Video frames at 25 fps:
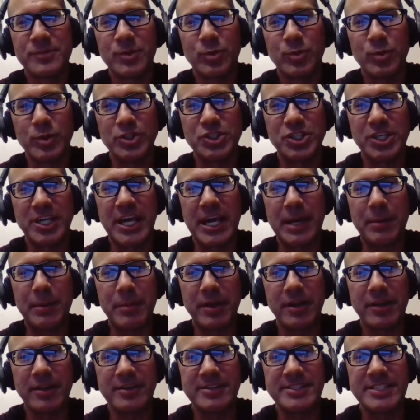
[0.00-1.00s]
When she came
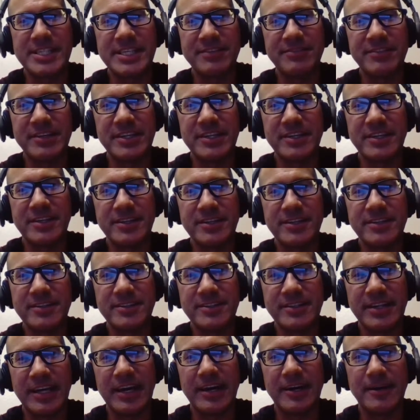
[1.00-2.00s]
out of the TV.
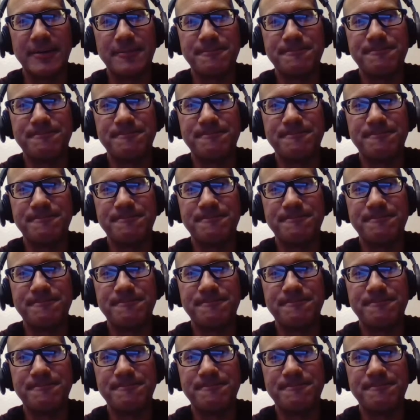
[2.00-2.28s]
Yeah.